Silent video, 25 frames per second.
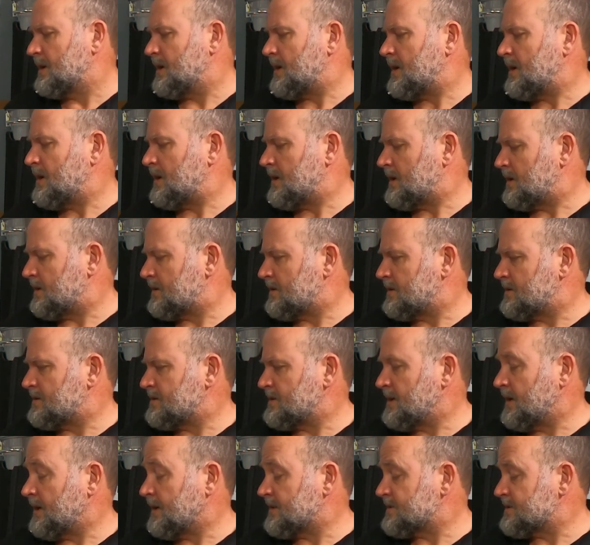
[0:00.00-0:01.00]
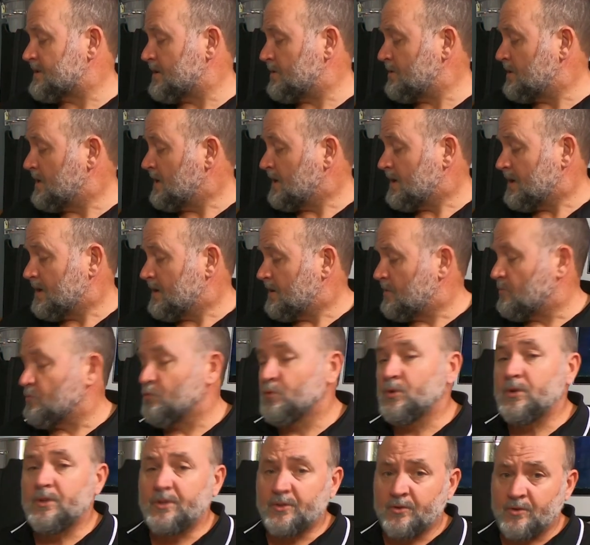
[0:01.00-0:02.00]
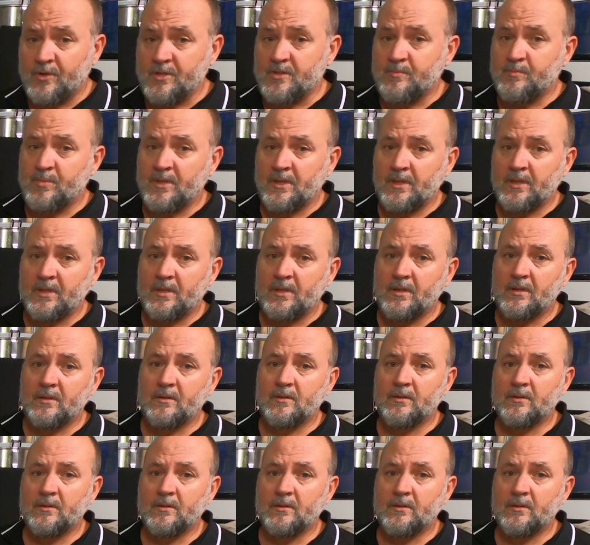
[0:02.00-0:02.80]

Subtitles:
And yeah, so really nice beer.